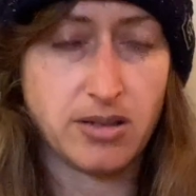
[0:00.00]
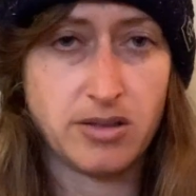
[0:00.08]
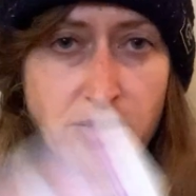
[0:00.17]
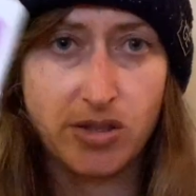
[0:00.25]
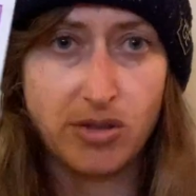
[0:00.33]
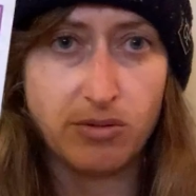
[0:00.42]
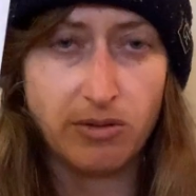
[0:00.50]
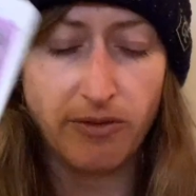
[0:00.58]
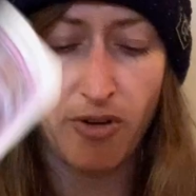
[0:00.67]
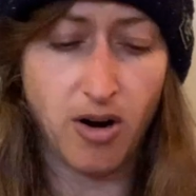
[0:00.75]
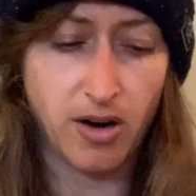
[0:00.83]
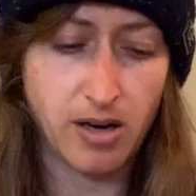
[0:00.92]
the Two
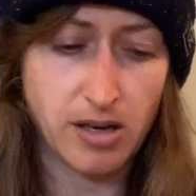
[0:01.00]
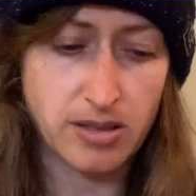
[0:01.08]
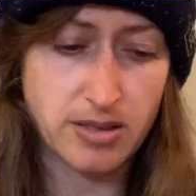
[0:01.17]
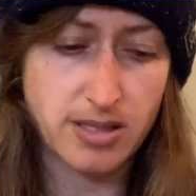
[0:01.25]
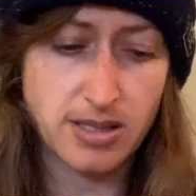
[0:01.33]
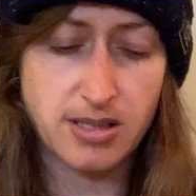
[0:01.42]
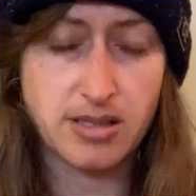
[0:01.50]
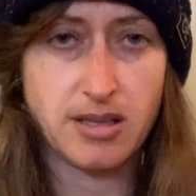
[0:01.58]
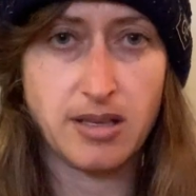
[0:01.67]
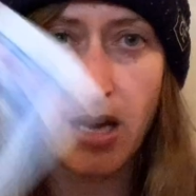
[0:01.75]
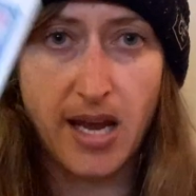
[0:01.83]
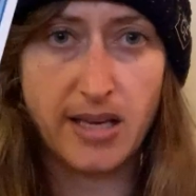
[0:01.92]
of Hearts,
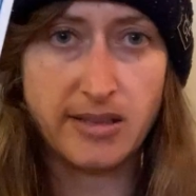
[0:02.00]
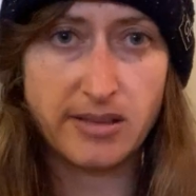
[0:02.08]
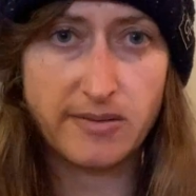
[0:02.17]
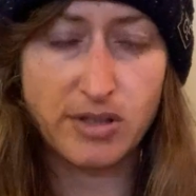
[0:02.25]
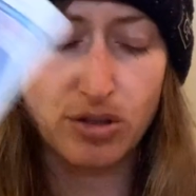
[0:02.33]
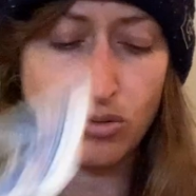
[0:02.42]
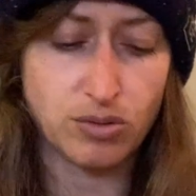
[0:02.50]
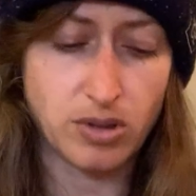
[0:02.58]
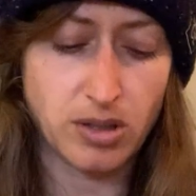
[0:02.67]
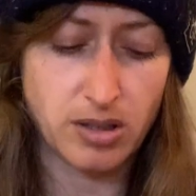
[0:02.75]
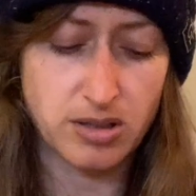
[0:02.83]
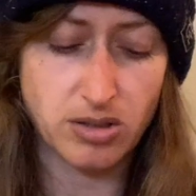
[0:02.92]
the Ace of
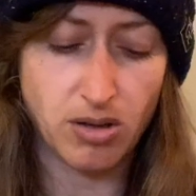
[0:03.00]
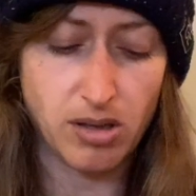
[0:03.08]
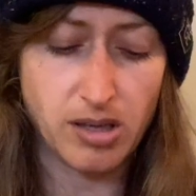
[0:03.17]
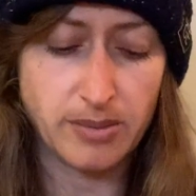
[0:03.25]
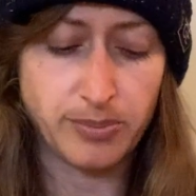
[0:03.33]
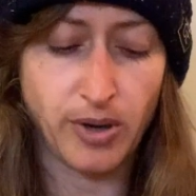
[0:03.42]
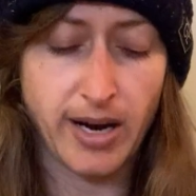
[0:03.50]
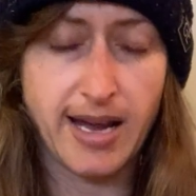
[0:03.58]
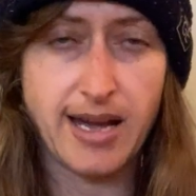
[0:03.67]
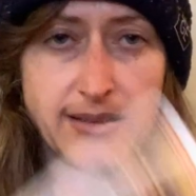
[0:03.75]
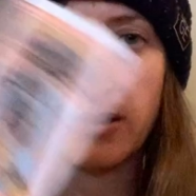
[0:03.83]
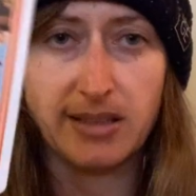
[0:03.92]
Swords, all
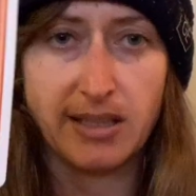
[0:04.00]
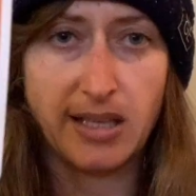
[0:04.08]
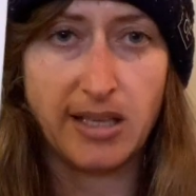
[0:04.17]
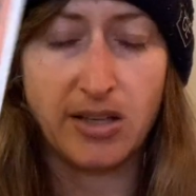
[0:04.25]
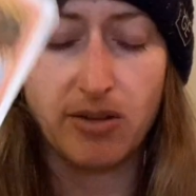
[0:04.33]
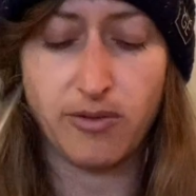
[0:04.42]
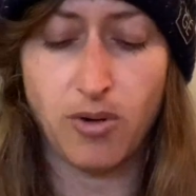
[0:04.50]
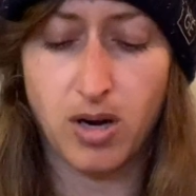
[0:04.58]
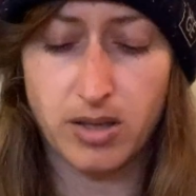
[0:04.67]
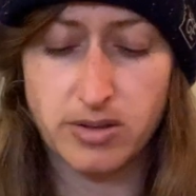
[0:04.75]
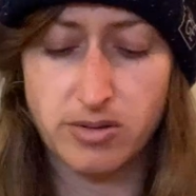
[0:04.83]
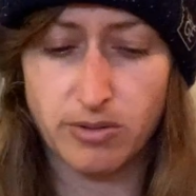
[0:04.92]
upright, and then the King of
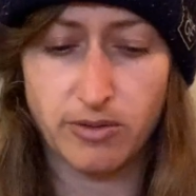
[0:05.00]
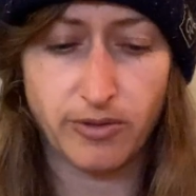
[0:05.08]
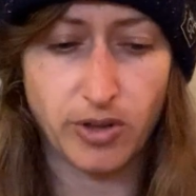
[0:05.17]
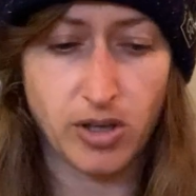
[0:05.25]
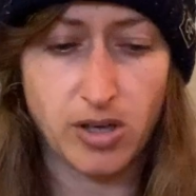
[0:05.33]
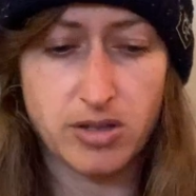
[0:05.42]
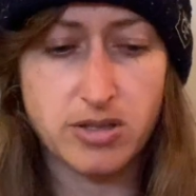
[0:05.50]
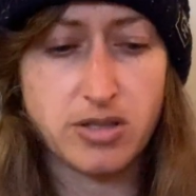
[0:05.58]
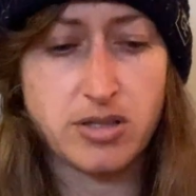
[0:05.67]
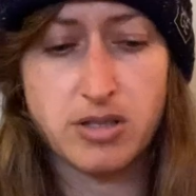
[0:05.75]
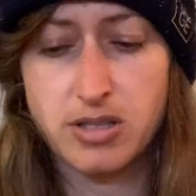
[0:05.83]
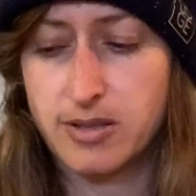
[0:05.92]
Wands
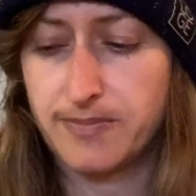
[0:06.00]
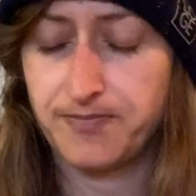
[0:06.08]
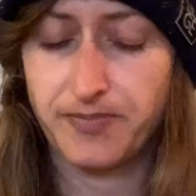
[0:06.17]
reversed.